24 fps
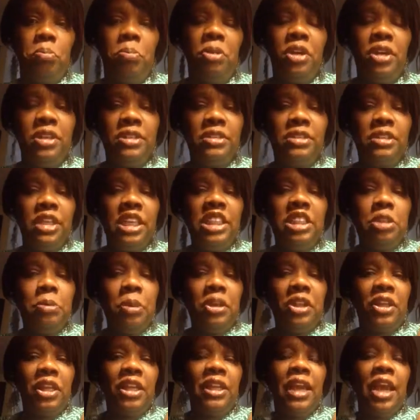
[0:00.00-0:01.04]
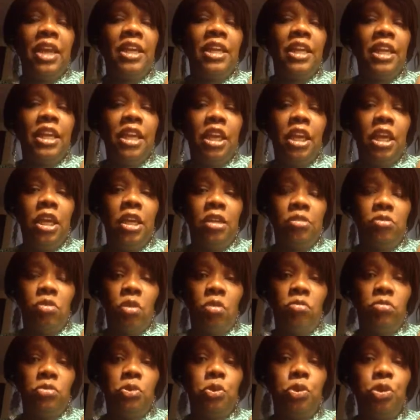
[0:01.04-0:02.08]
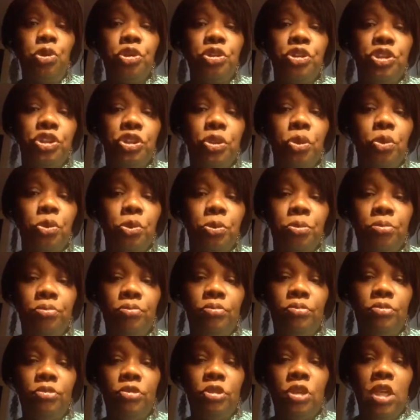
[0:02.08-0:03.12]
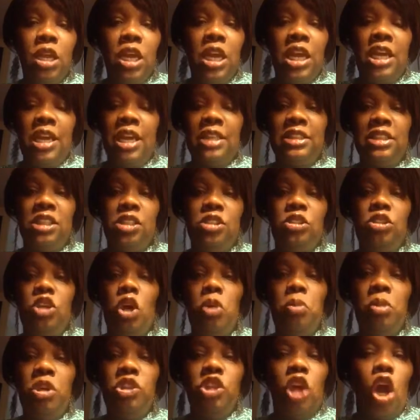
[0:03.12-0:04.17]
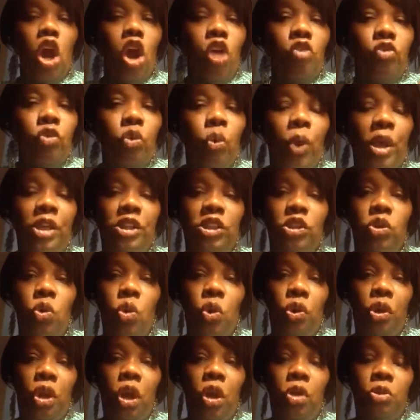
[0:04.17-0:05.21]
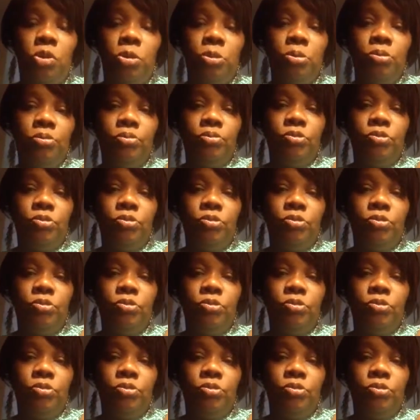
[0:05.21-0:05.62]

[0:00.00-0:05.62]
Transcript: Because things are about to get out of hand. real soon. And I see so much earthquakes going on.